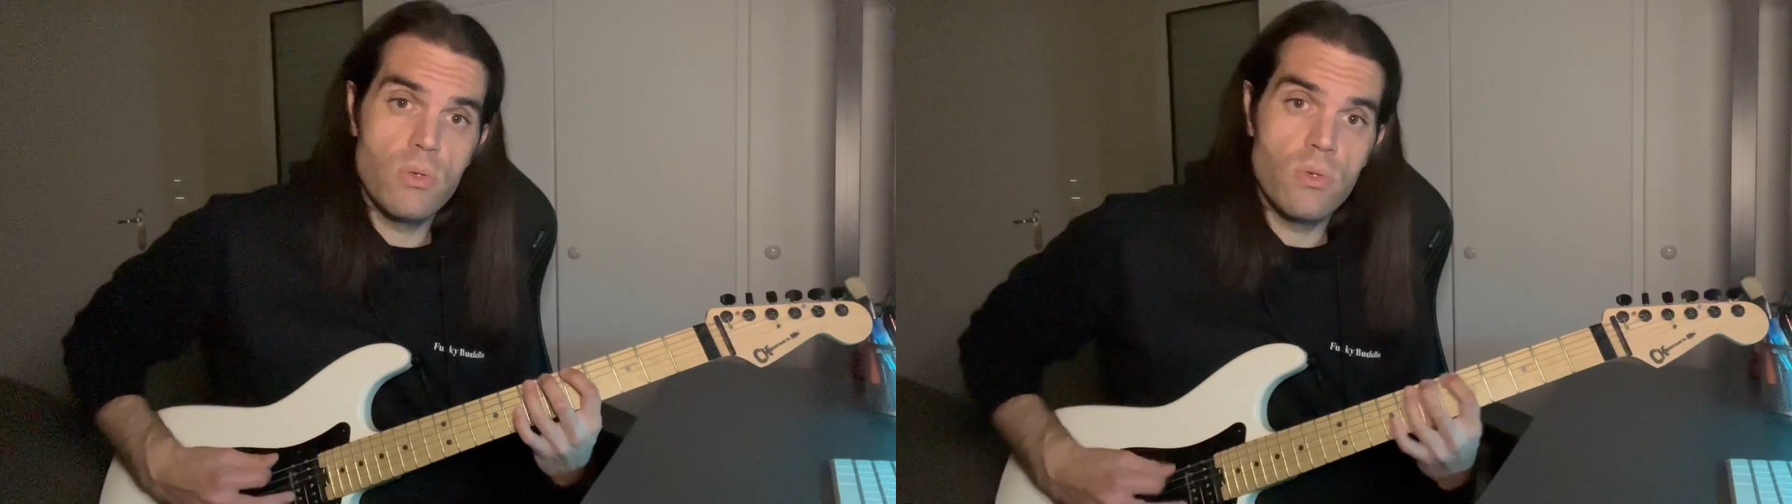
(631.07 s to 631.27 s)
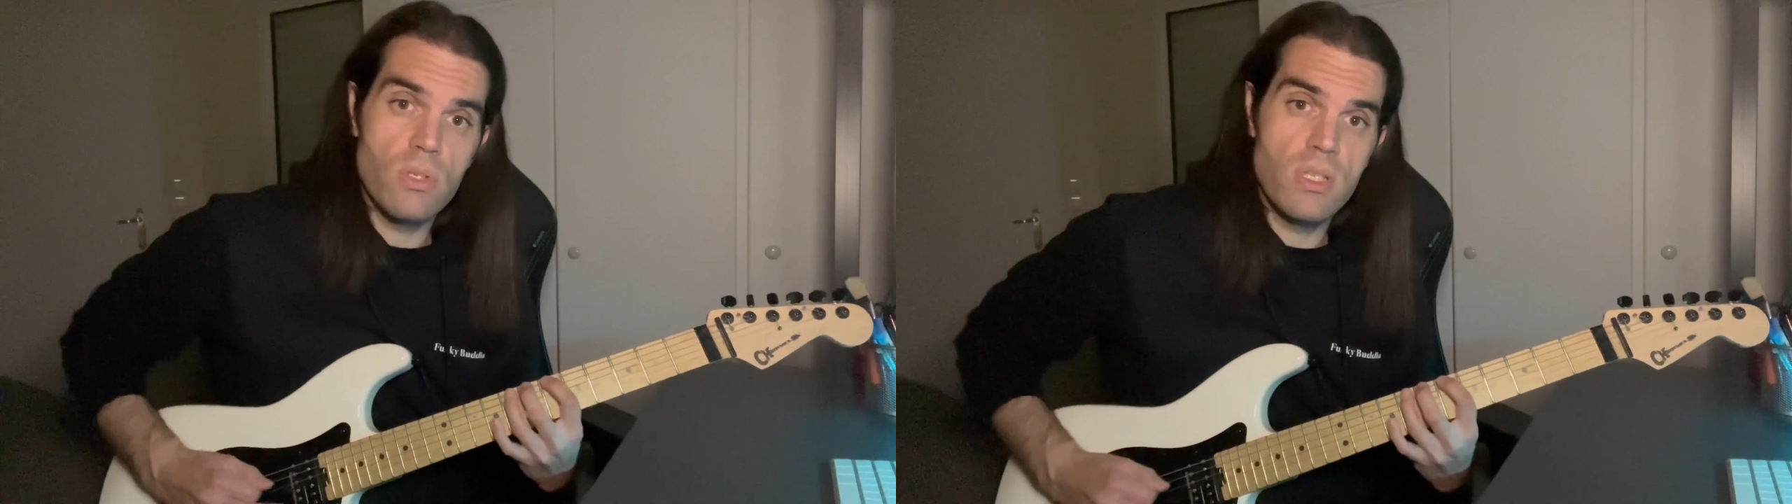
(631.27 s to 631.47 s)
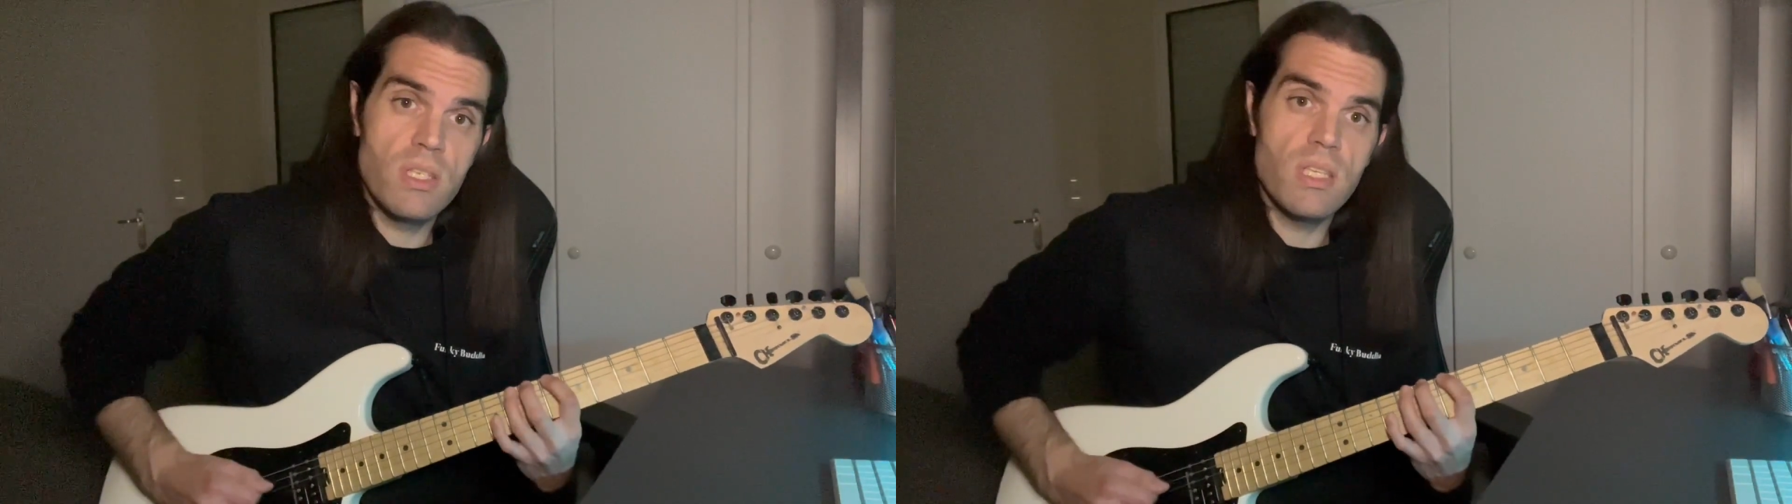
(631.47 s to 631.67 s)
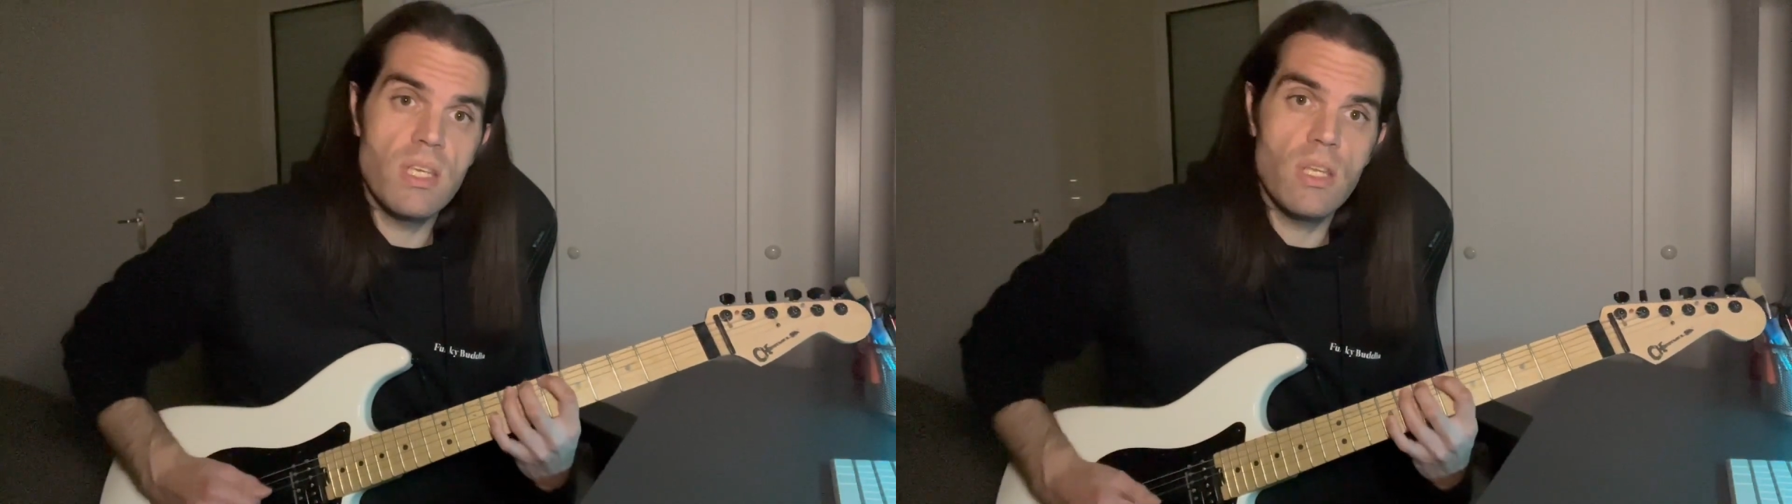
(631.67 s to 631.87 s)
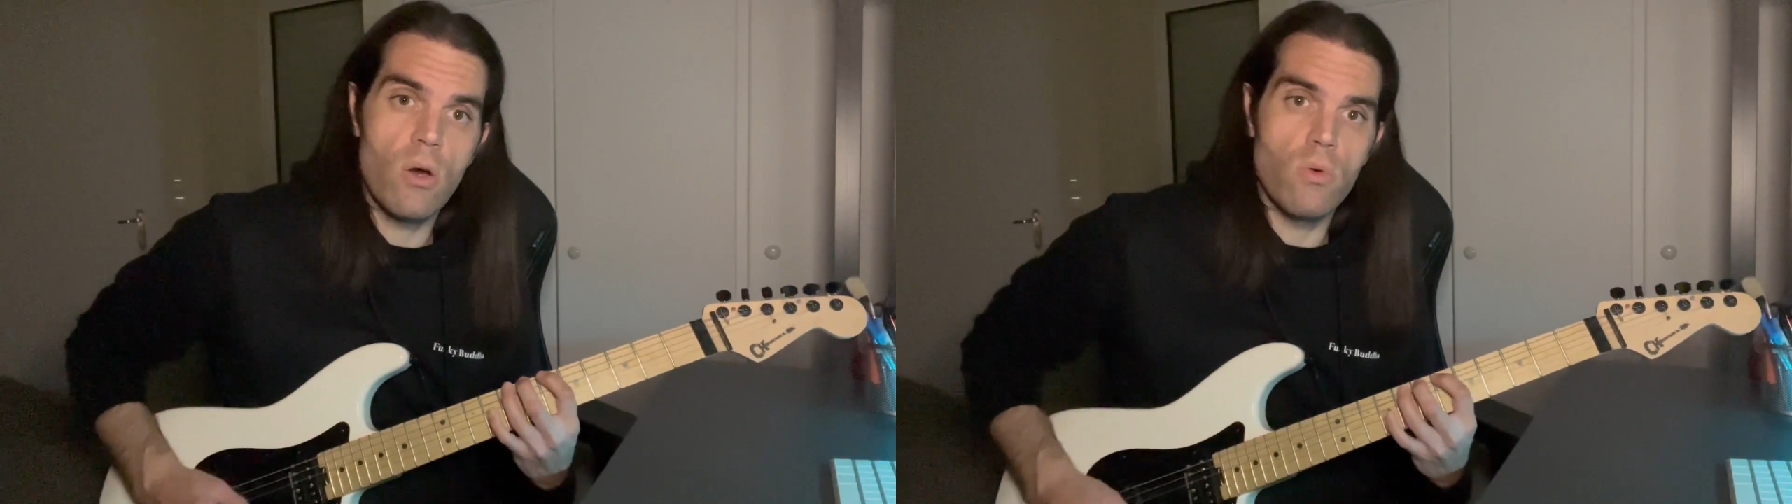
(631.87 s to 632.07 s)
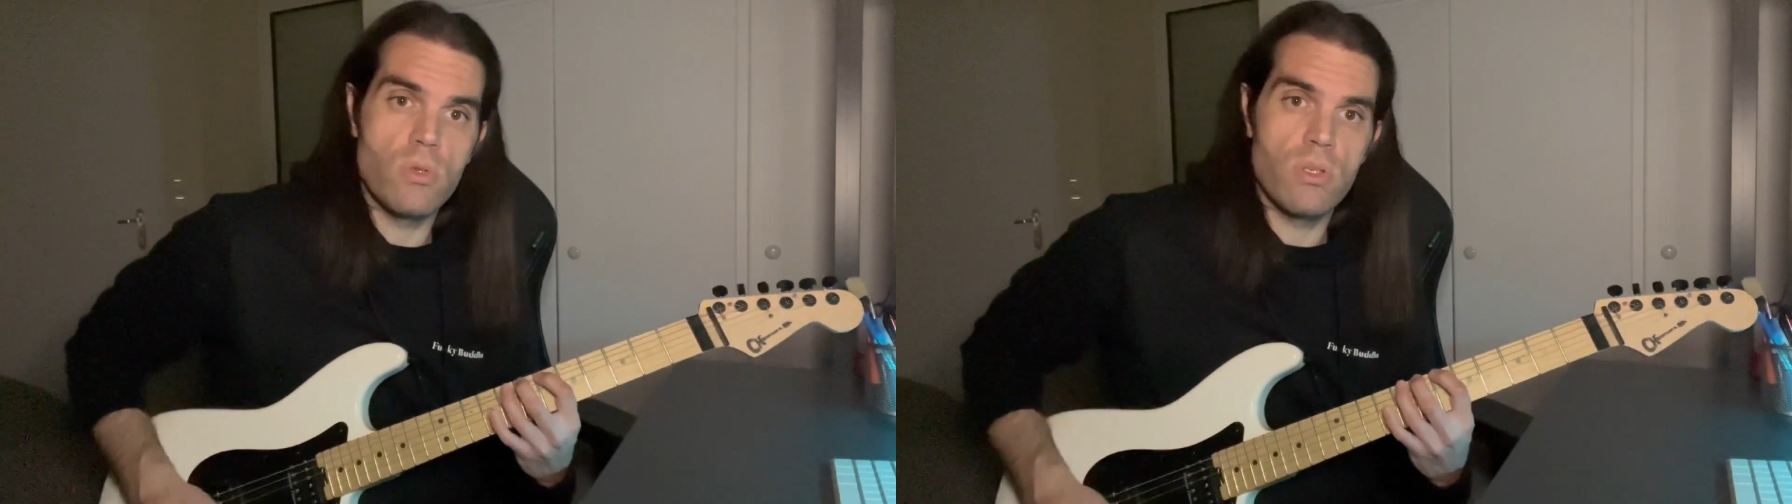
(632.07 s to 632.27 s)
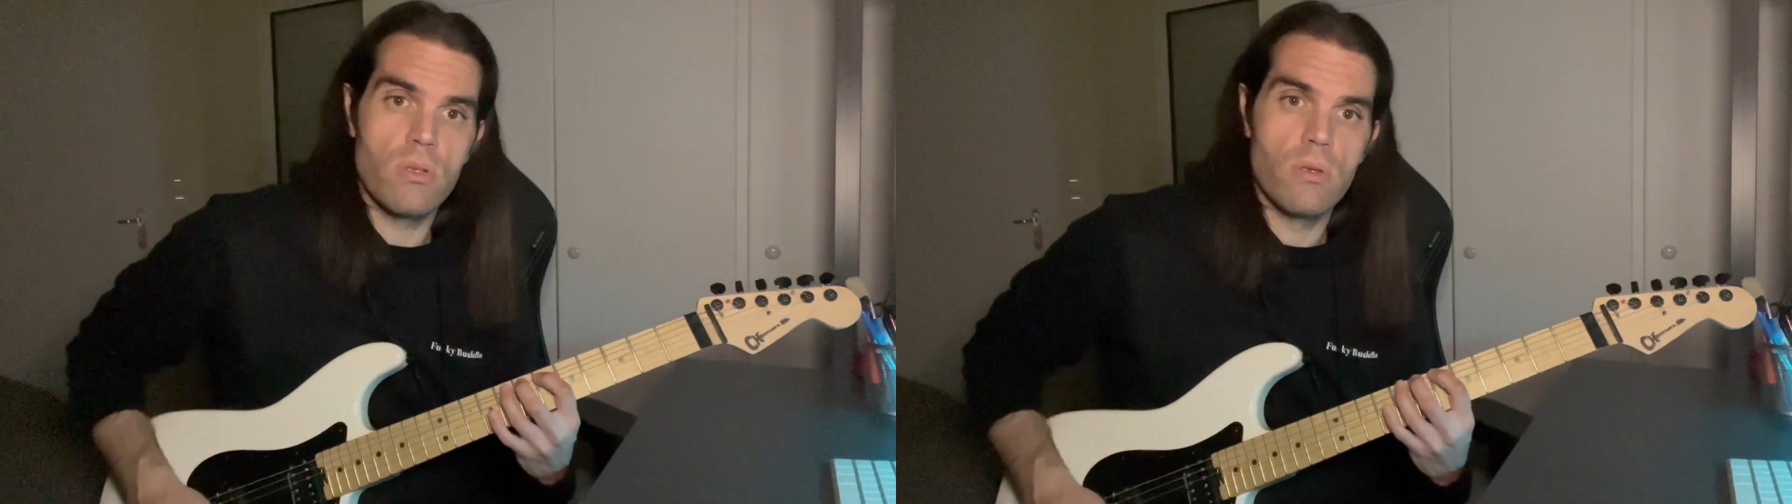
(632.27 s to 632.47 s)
C note,